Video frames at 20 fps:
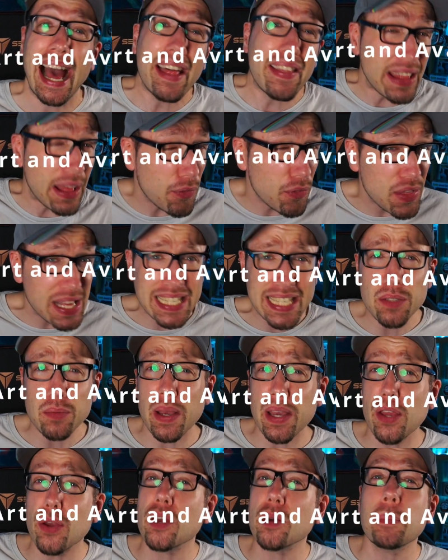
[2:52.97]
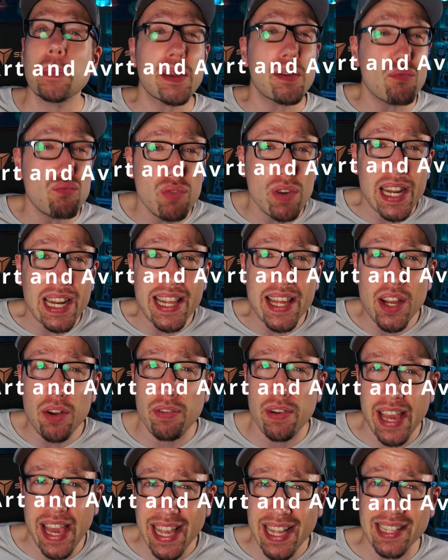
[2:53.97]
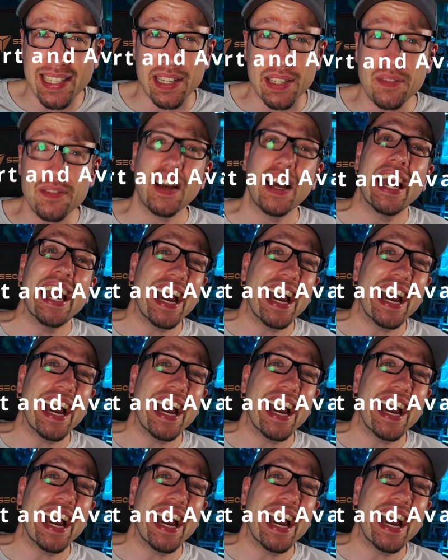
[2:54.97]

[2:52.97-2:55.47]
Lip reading: Now this is where you can be really creative